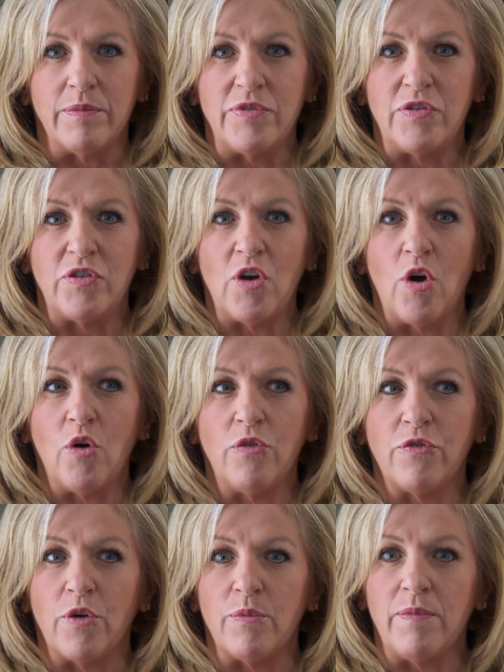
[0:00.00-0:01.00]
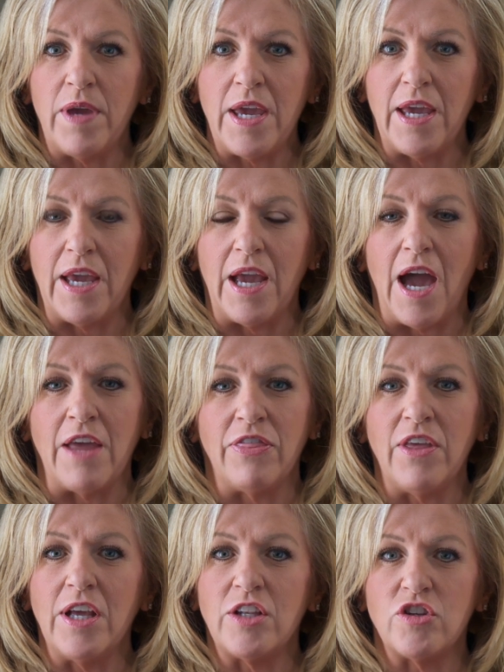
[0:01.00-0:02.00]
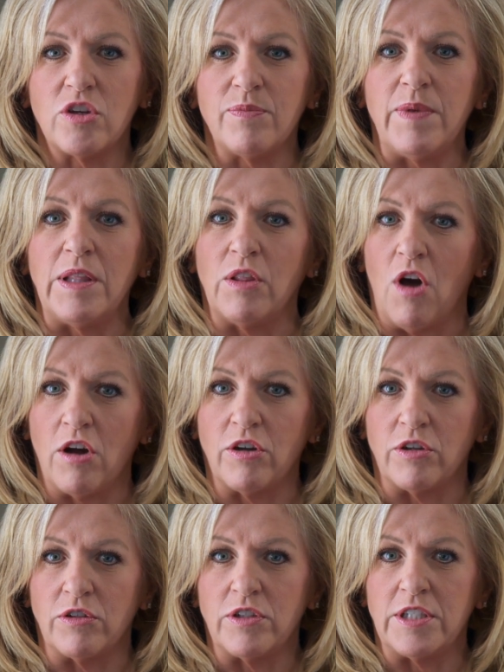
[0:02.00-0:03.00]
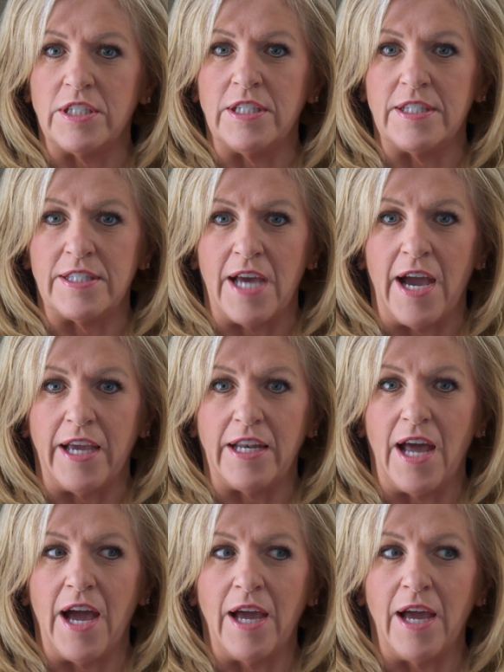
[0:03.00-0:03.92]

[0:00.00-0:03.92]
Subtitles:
So for me, I think it took me longer to decide.